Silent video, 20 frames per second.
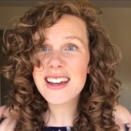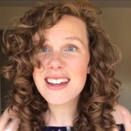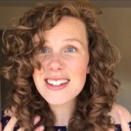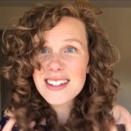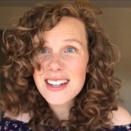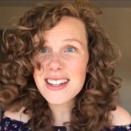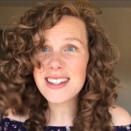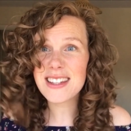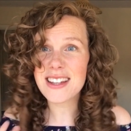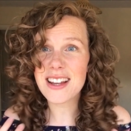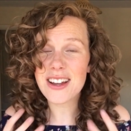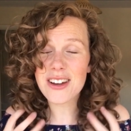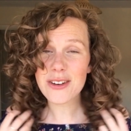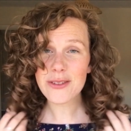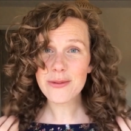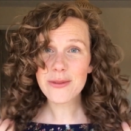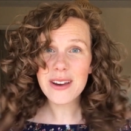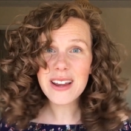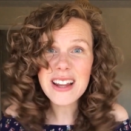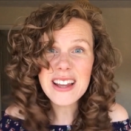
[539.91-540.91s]
it does
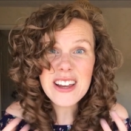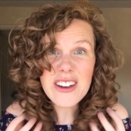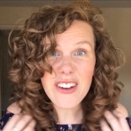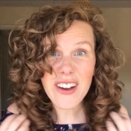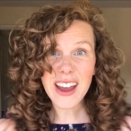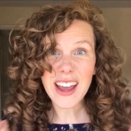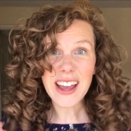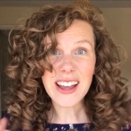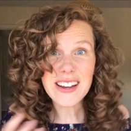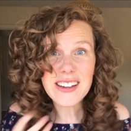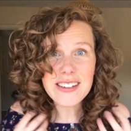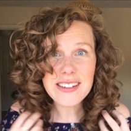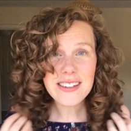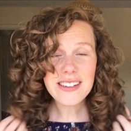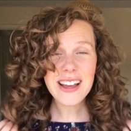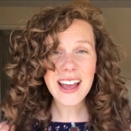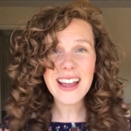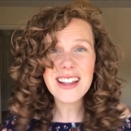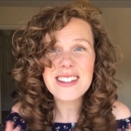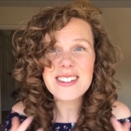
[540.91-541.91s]
look really great.
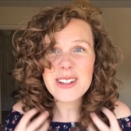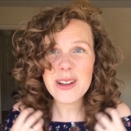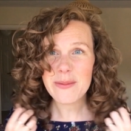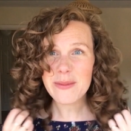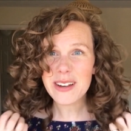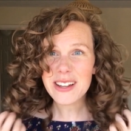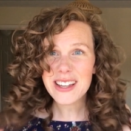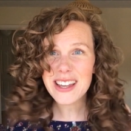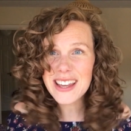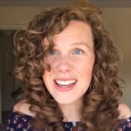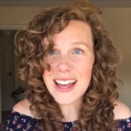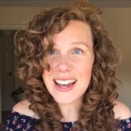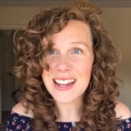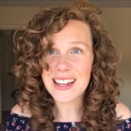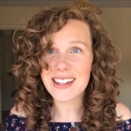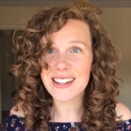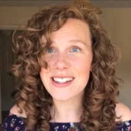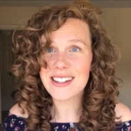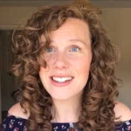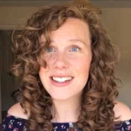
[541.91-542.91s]
Can't stop looking at
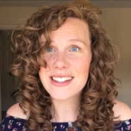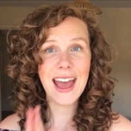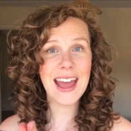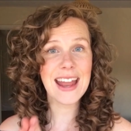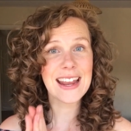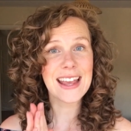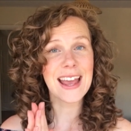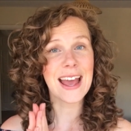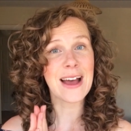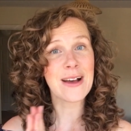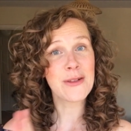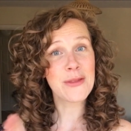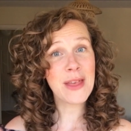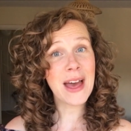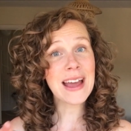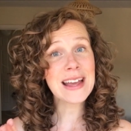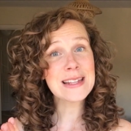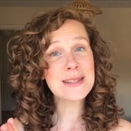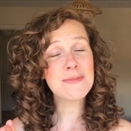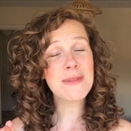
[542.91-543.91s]
it. Anyhow,
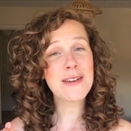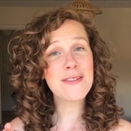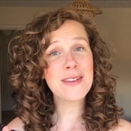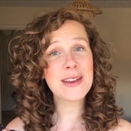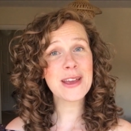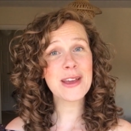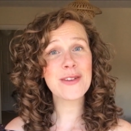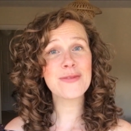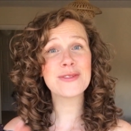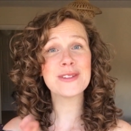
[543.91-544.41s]
that is my video